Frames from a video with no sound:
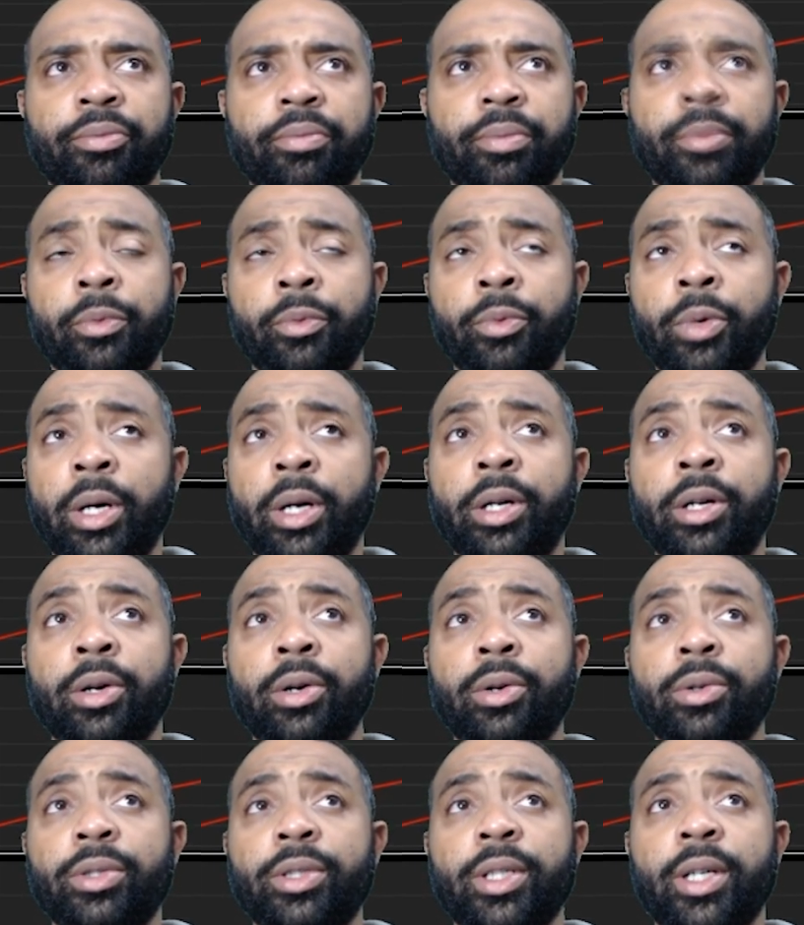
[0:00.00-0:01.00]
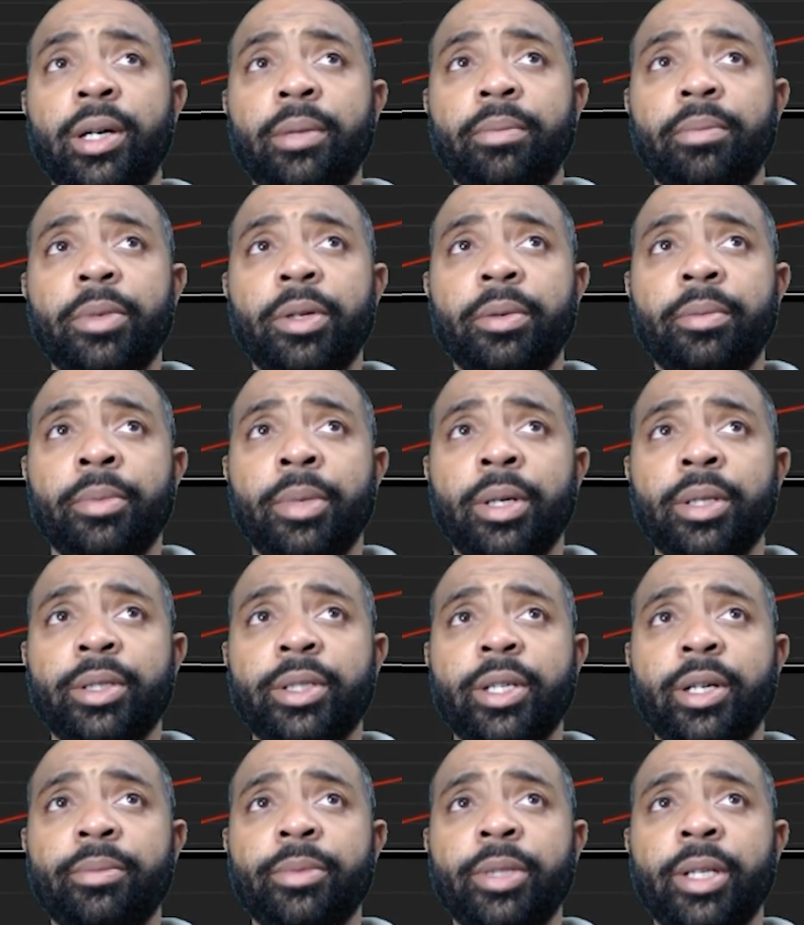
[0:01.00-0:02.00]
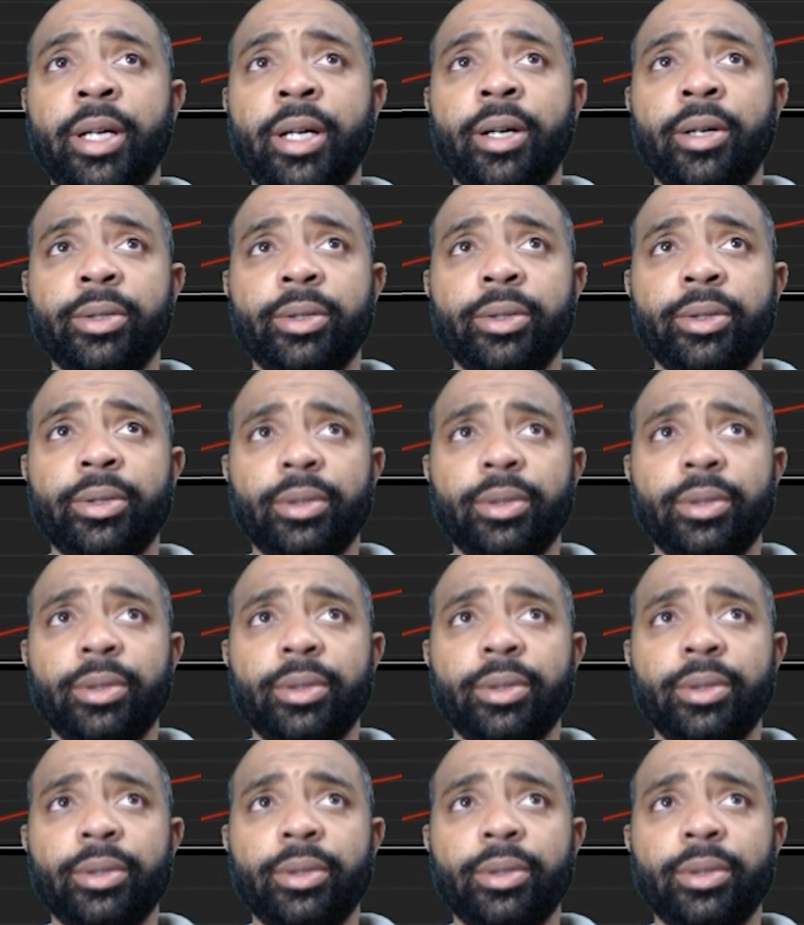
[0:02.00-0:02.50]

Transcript: What goes up must come down.